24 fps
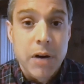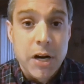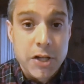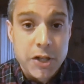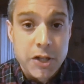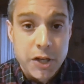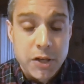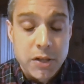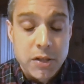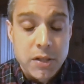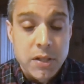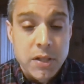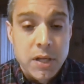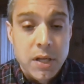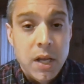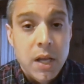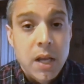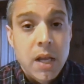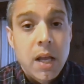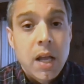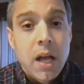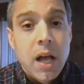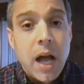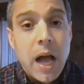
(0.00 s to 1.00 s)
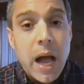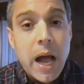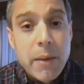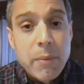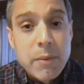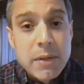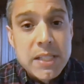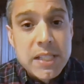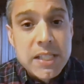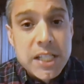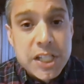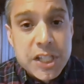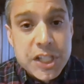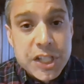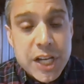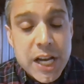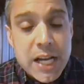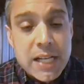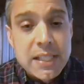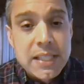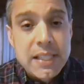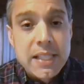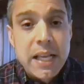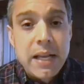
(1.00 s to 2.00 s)
pressures, I would
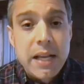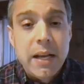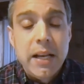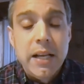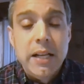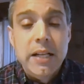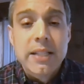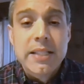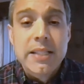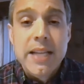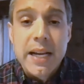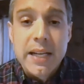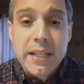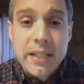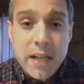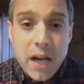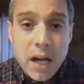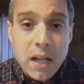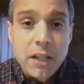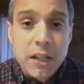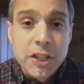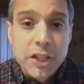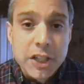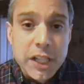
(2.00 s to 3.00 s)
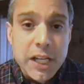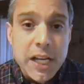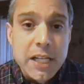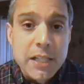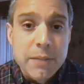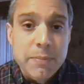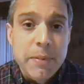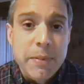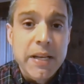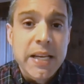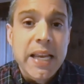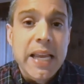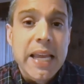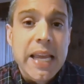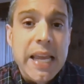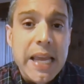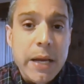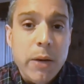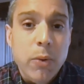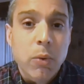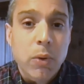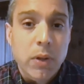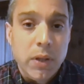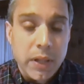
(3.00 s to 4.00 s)
suggest that technology has been
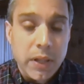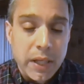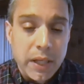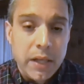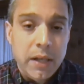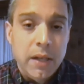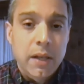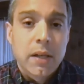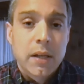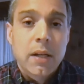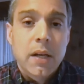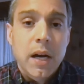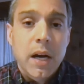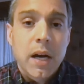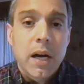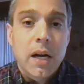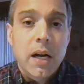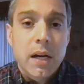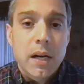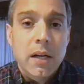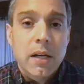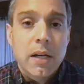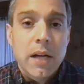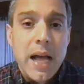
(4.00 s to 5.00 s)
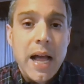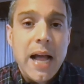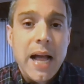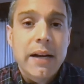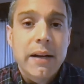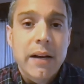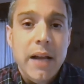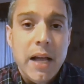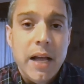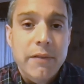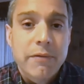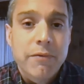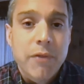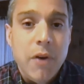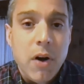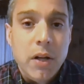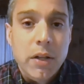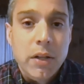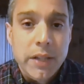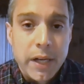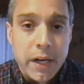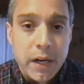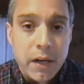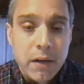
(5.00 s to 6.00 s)
equally at
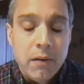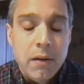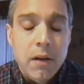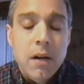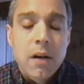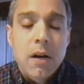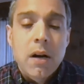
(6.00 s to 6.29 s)
fault here.